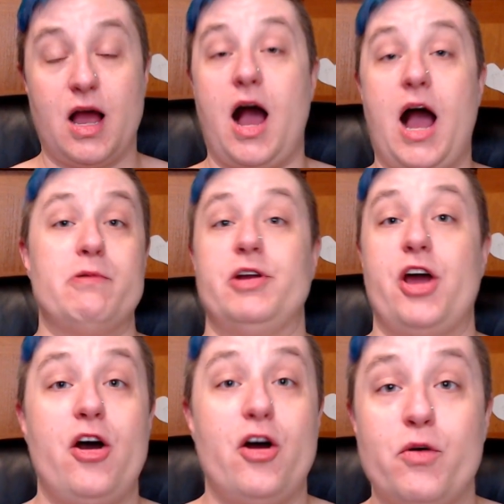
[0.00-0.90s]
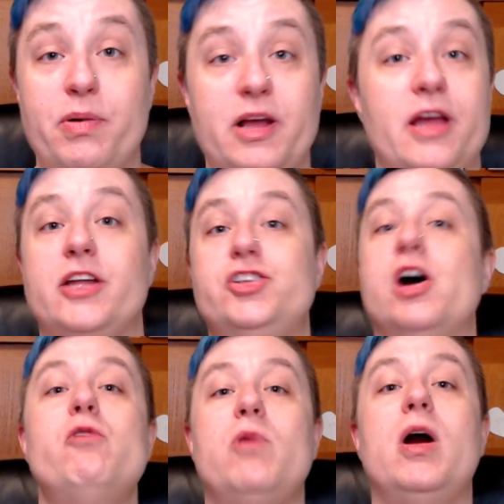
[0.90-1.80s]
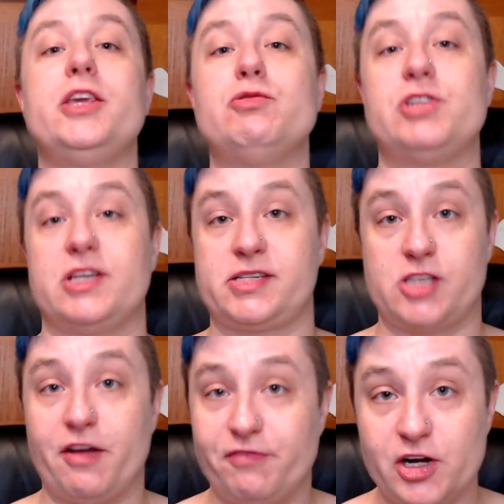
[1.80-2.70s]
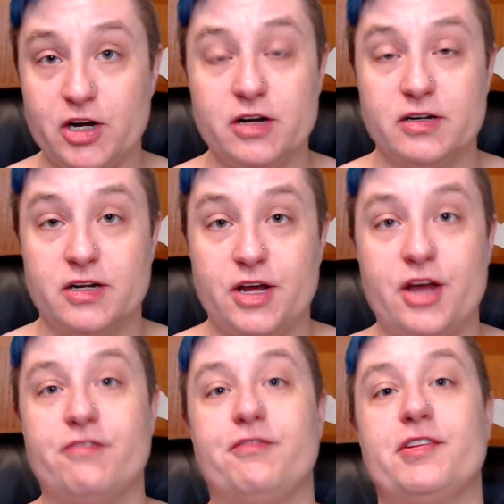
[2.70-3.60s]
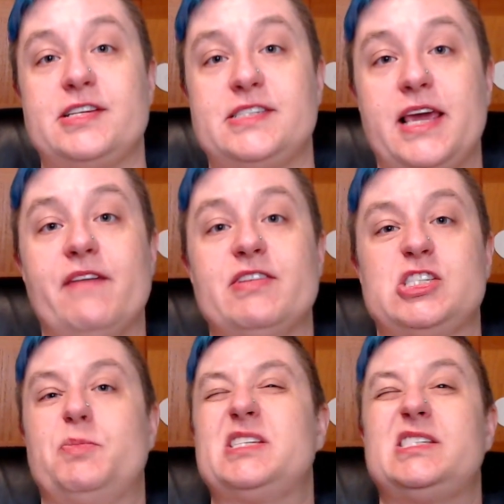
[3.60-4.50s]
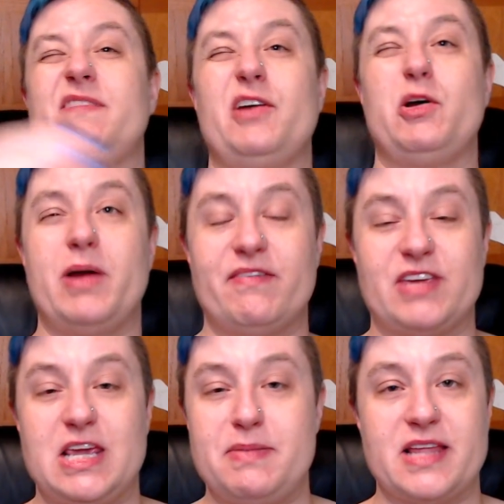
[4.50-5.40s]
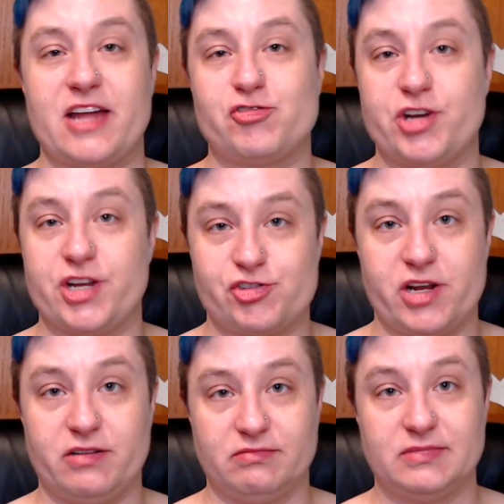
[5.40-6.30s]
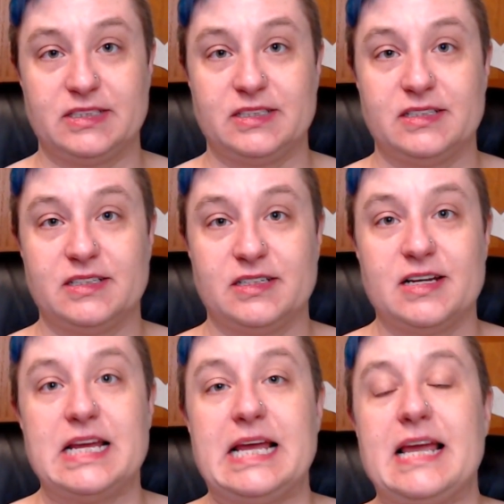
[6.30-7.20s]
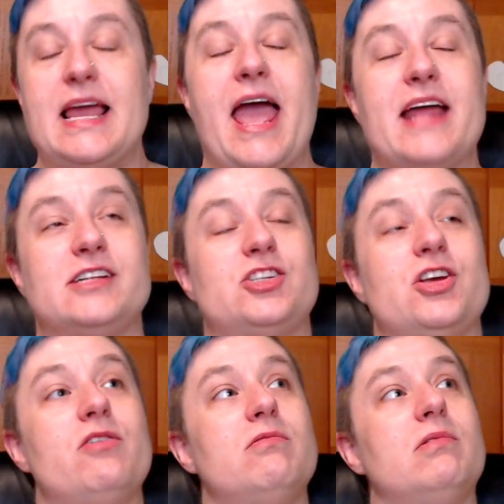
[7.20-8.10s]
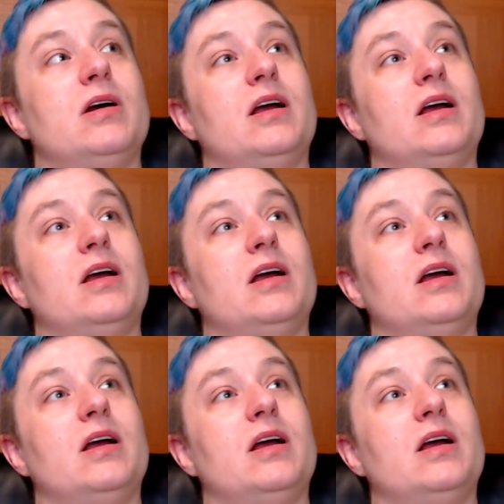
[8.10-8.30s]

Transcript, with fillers: I would hope, don't want you to suffer for the sake of a specific way of keeping that tradition. And so